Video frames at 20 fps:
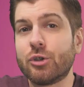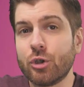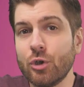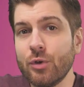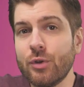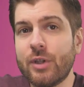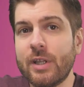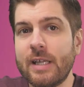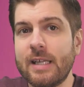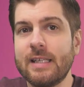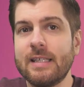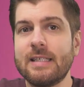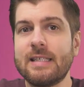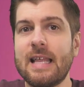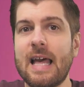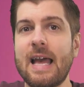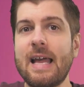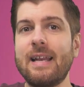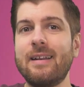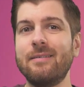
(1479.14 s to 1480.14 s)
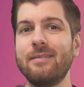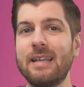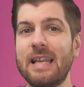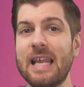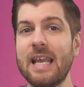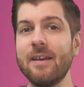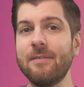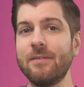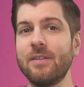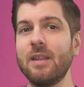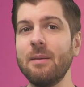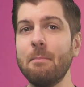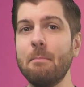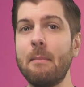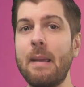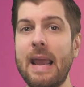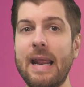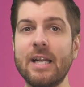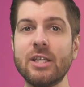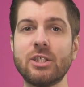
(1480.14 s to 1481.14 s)
the truth is that if the
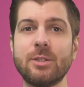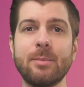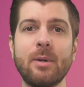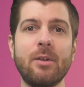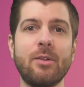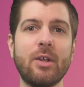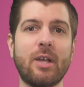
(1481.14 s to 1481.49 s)
management